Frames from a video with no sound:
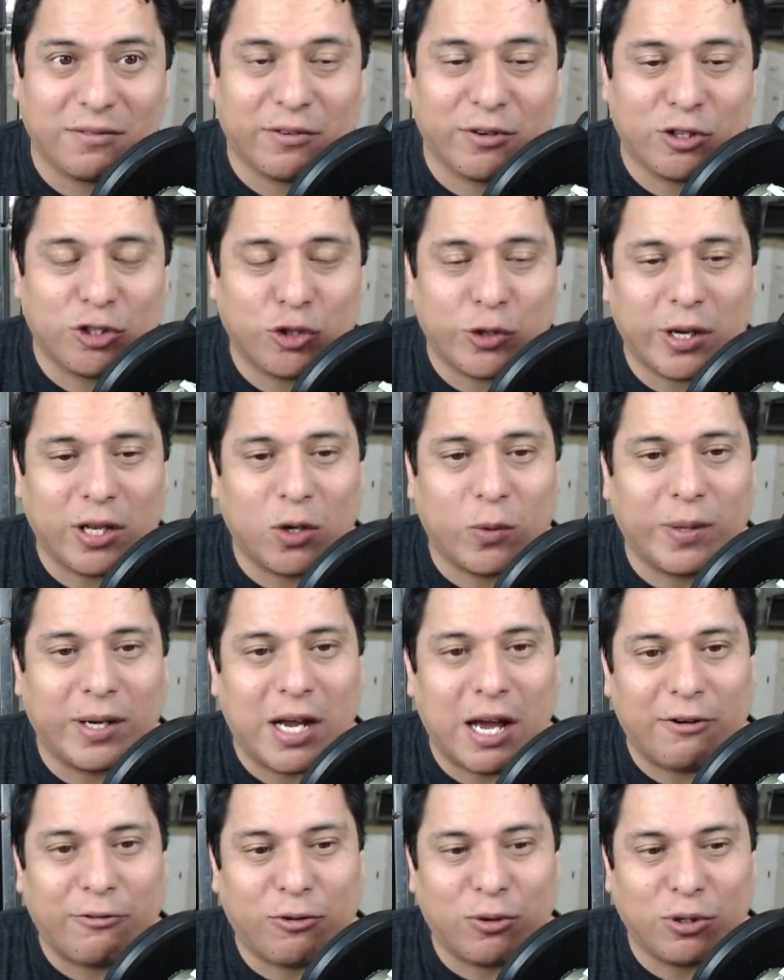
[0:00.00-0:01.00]
first trailer we
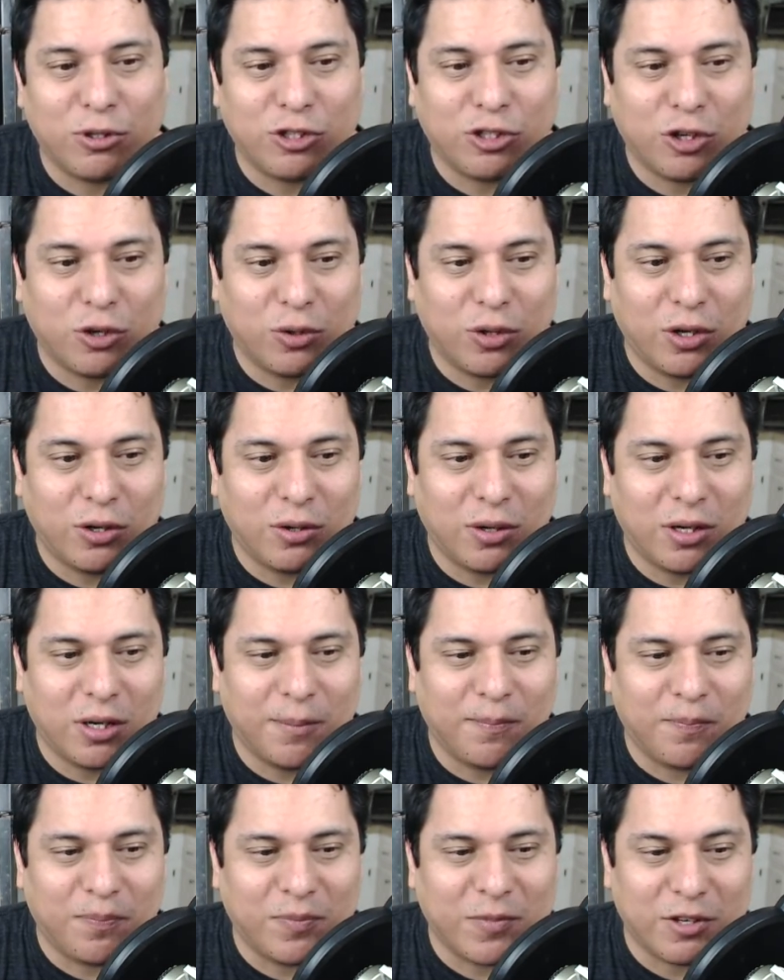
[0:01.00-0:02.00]
got for Solo,
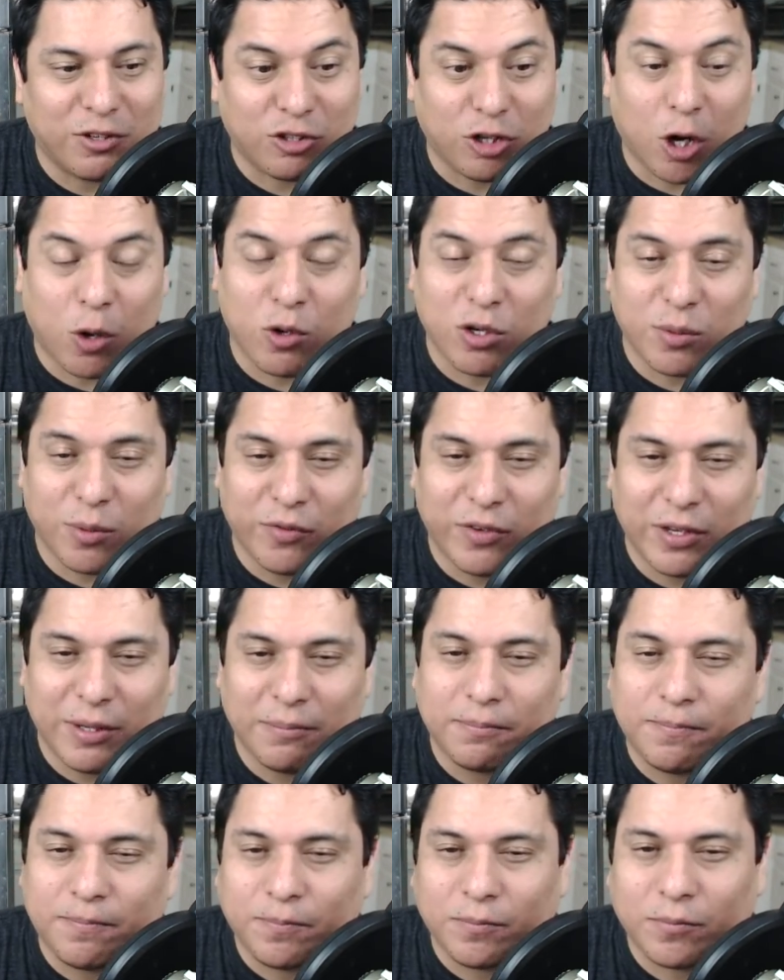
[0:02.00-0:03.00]
the Star Wars movie.
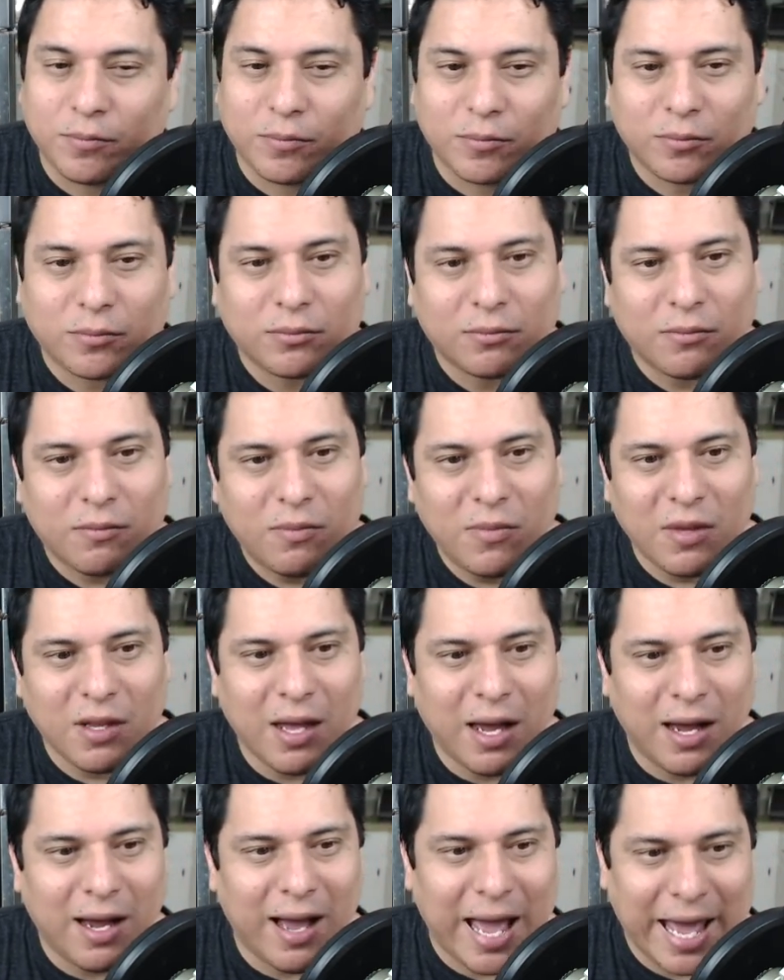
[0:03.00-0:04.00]

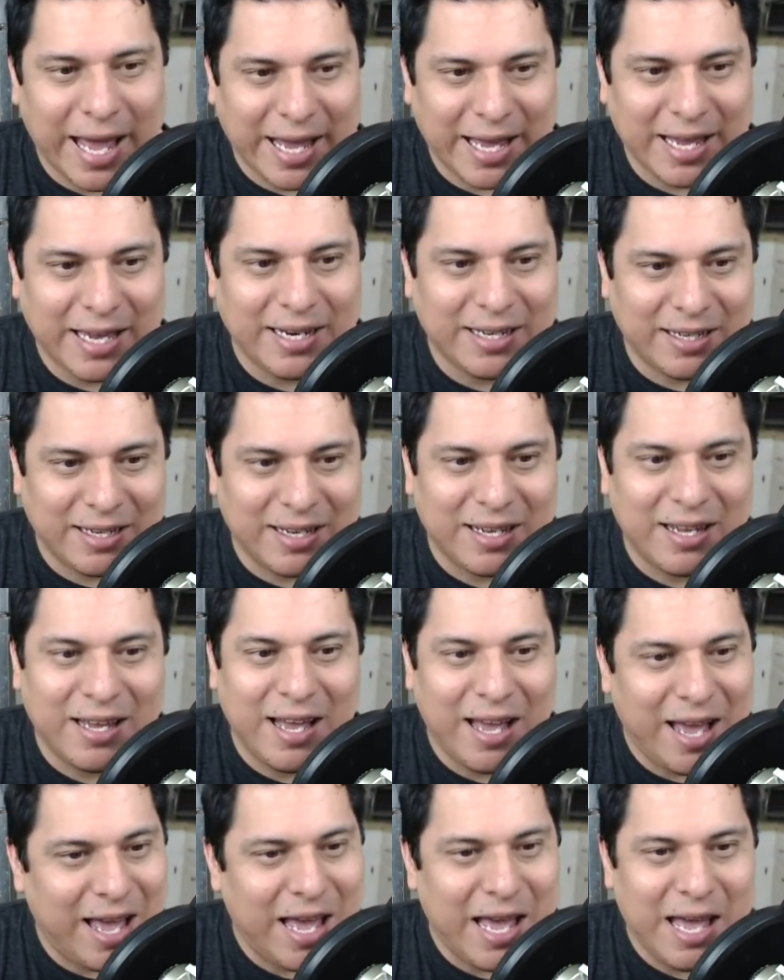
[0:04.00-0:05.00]
And
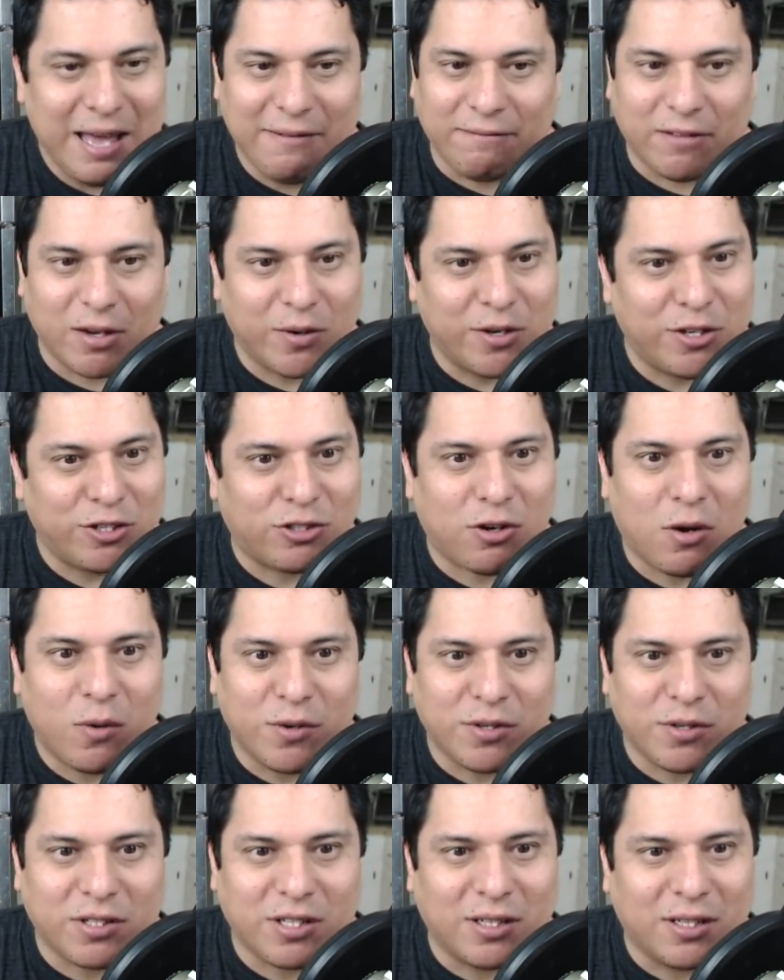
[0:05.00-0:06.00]
very Star
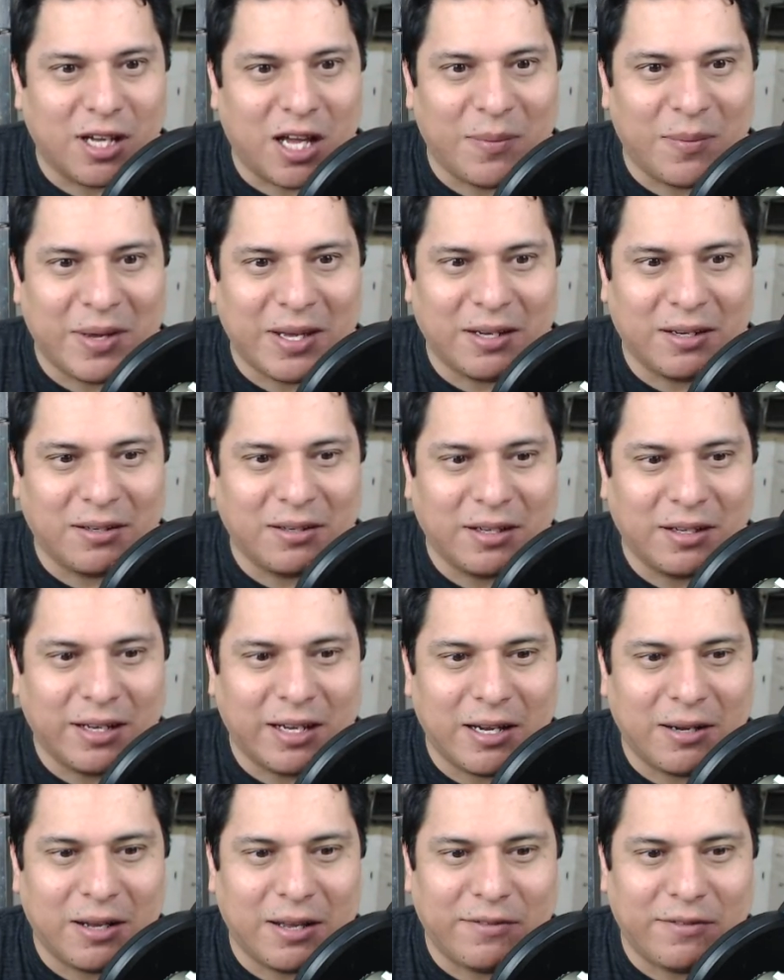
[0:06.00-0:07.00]
Warsy. I mean,
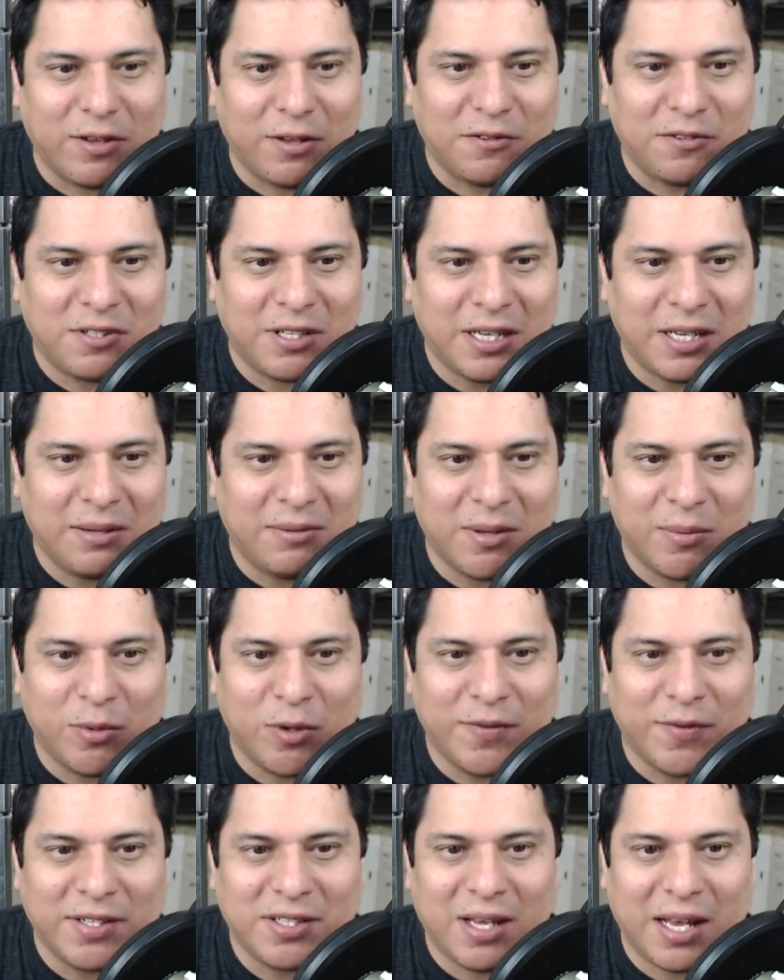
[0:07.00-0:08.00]
if you've seen the
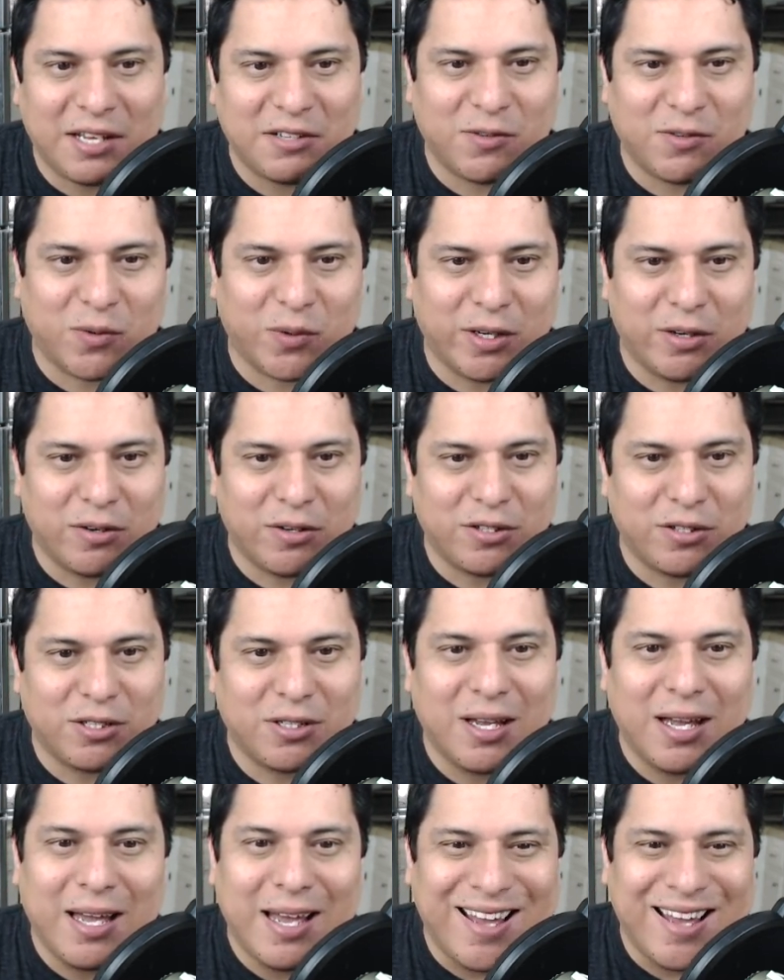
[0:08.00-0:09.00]
movies in the last few
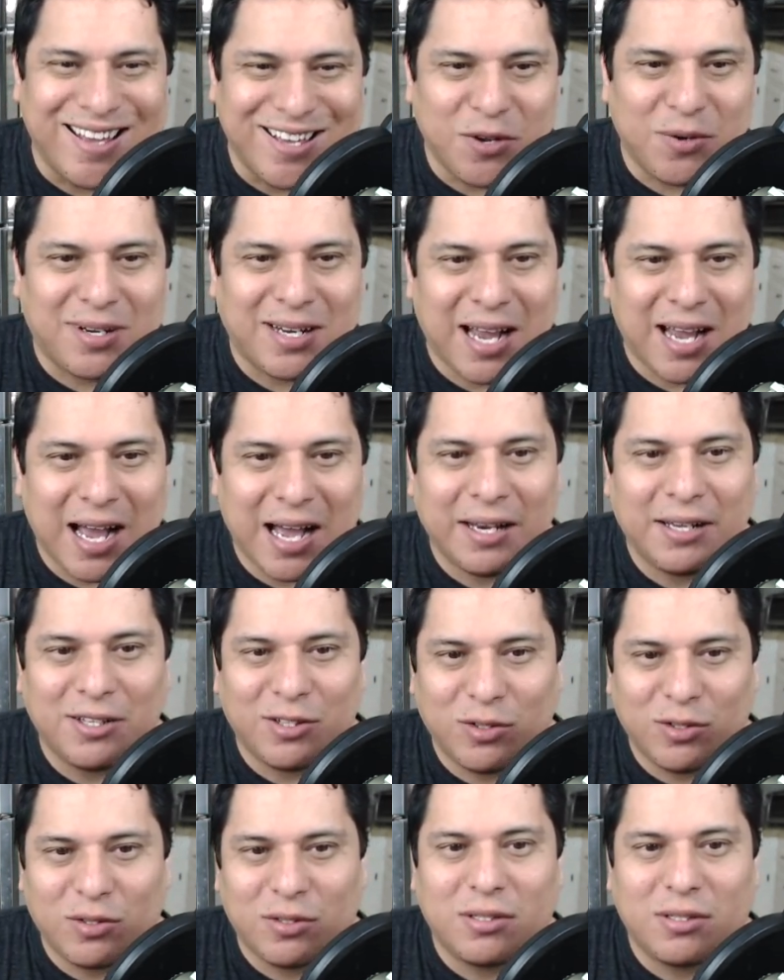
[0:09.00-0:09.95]
years, you kind